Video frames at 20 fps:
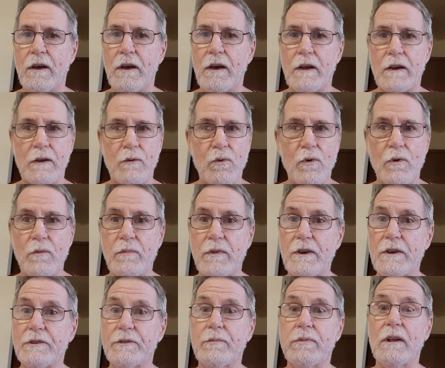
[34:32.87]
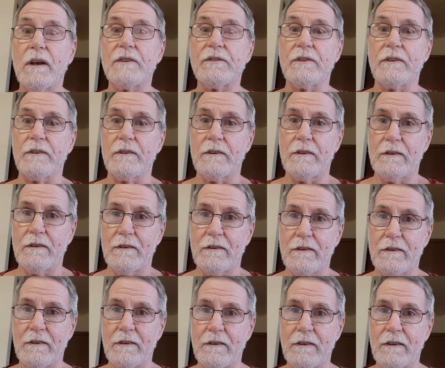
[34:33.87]
And it won't be as pleasant
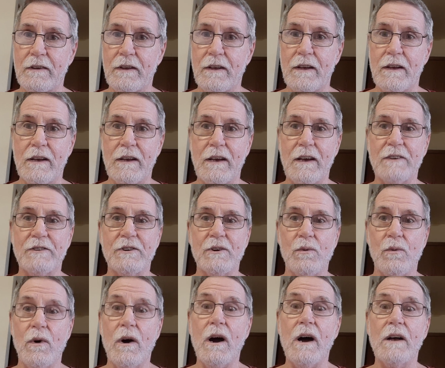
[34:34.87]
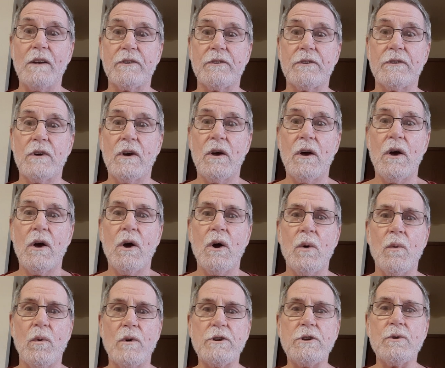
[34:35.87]
as it was
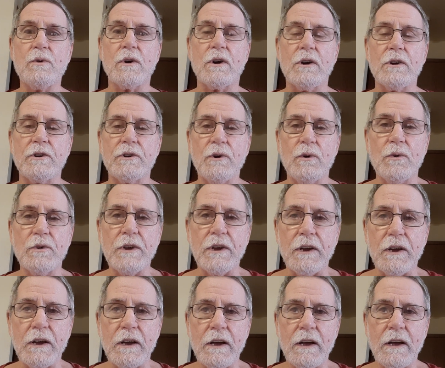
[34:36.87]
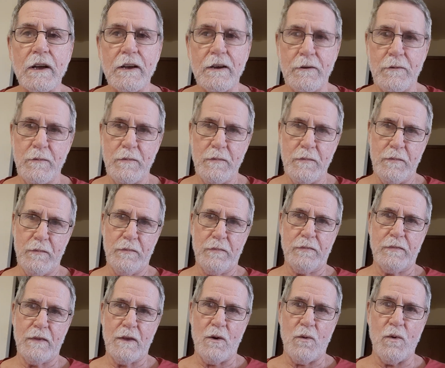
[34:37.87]
when you were condoning
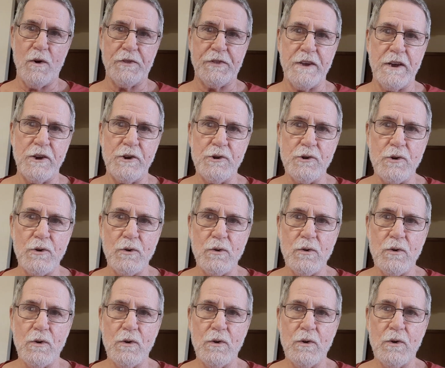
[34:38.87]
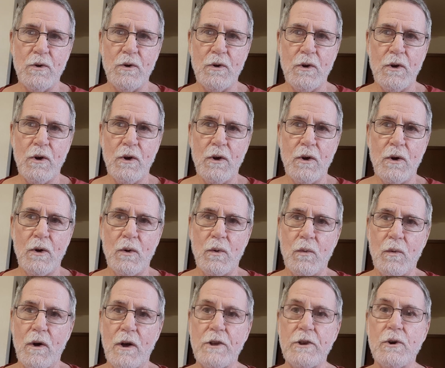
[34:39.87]
what they do
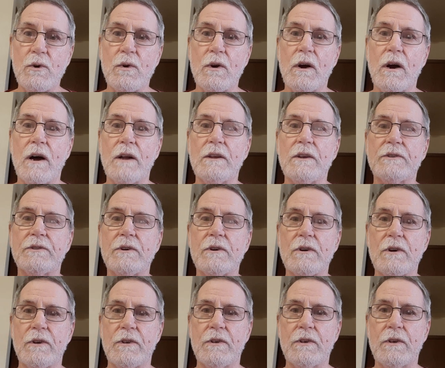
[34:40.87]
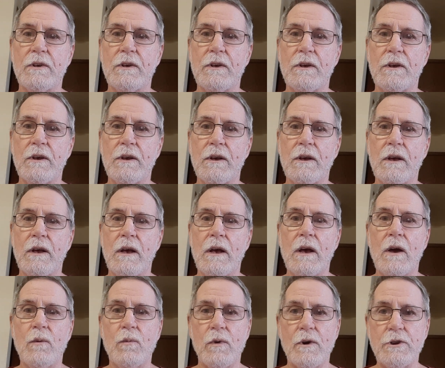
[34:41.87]
while you were on this earth.
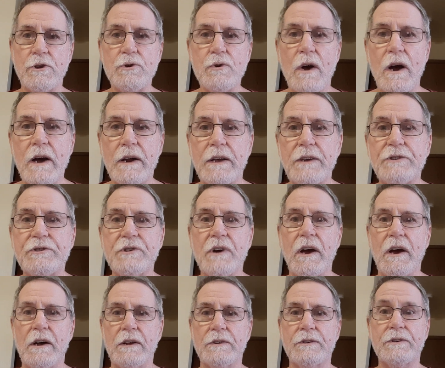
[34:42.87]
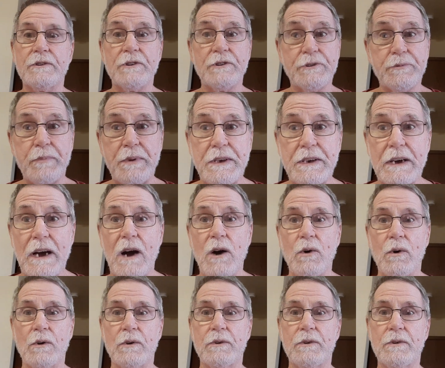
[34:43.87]
When you had a chance to speak
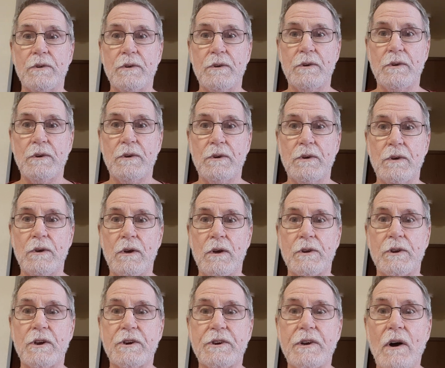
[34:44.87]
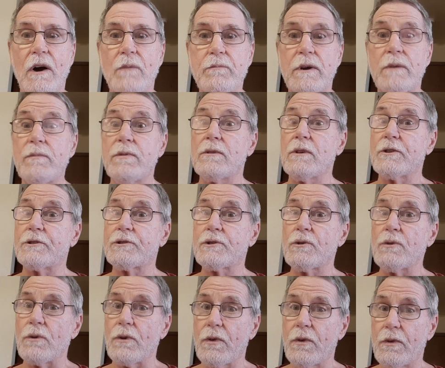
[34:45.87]
out, to tell people the
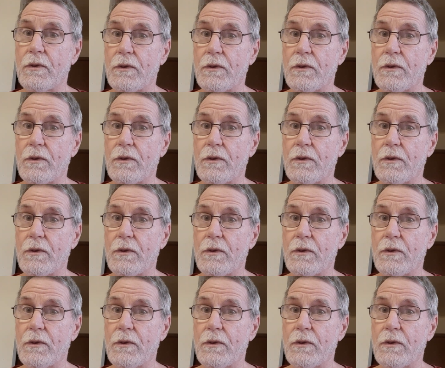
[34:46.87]
truth,